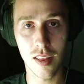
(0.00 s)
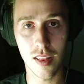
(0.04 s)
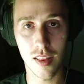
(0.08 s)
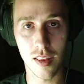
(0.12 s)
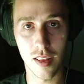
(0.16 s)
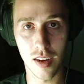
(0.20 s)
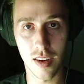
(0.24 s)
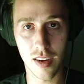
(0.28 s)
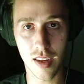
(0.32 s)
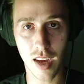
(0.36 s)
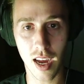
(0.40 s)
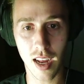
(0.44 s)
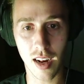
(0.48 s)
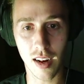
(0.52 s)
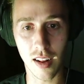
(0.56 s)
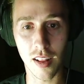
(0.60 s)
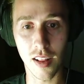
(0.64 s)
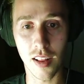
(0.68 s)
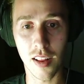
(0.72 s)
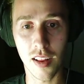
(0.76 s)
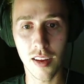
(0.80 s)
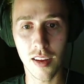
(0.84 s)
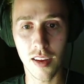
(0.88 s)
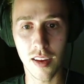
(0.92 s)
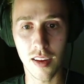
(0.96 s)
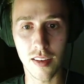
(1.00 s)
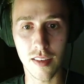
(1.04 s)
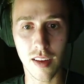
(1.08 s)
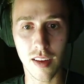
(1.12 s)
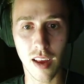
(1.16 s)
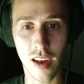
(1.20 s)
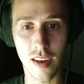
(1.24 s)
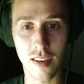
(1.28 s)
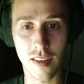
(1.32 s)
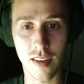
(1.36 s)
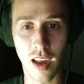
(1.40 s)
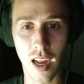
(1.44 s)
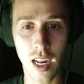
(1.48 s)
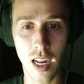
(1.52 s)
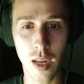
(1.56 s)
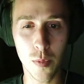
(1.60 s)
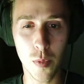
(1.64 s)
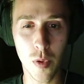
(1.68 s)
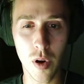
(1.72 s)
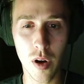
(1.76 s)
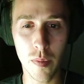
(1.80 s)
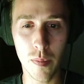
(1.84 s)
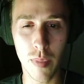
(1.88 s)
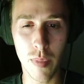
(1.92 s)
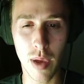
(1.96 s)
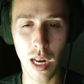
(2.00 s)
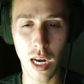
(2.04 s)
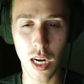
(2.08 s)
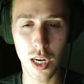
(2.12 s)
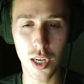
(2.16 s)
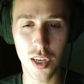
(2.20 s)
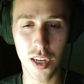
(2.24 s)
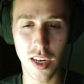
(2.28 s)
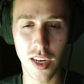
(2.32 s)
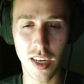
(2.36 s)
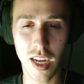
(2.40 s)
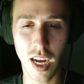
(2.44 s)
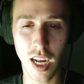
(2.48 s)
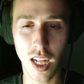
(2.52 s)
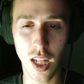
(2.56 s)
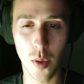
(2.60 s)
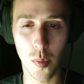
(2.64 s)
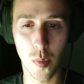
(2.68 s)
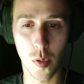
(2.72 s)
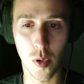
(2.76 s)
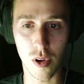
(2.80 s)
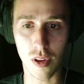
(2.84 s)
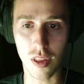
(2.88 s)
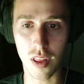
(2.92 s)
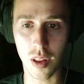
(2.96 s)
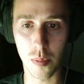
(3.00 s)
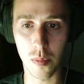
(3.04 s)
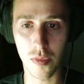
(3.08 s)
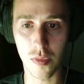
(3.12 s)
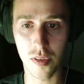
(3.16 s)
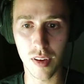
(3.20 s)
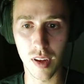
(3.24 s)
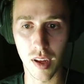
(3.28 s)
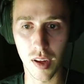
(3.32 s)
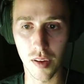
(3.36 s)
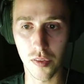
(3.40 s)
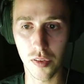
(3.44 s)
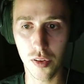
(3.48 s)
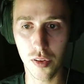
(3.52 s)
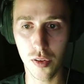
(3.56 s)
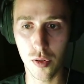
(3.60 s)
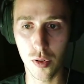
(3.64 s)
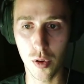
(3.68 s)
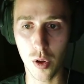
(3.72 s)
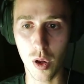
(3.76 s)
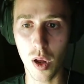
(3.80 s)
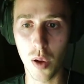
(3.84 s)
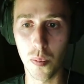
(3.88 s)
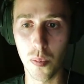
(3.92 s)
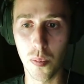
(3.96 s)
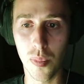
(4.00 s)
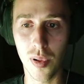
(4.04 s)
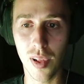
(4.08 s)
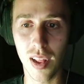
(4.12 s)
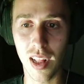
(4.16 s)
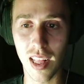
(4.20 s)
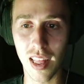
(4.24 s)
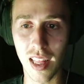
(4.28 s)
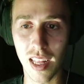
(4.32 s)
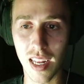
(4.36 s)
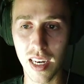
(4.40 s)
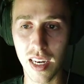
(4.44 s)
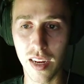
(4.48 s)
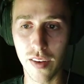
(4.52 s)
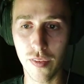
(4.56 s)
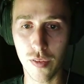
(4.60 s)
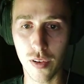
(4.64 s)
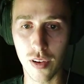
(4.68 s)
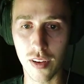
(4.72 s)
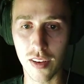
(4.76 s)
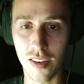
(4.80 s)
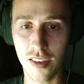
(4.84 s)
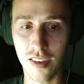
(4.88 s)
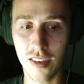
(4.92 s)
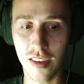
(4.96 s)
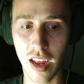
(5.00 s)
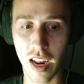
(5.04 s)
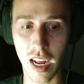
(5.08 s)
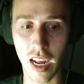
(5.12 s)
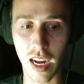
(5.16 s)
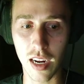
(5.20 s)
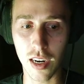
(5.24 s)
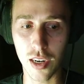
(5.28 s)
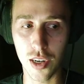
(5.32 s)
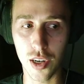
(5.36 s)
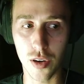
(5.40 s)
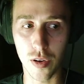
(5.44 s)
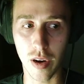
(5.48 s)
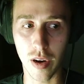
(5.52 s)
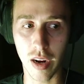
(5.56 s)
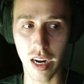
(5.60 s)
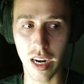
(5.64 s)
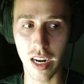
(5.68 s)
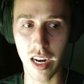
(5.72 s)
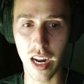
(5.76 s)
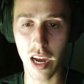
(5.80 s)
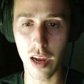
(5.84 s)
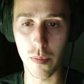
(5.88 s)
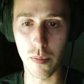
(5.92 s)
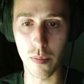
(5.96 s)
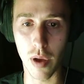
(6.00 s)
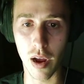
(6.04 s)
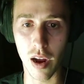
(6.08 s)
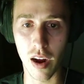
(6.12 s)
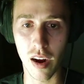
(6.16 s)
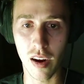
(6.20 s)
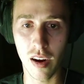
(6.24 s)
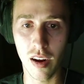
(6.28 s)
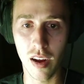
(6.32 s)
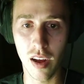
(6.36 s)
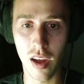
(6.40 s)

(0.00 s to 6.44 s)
The title is, "Has anyone managed to teleport themselves to a completely different setting during a nightmare?"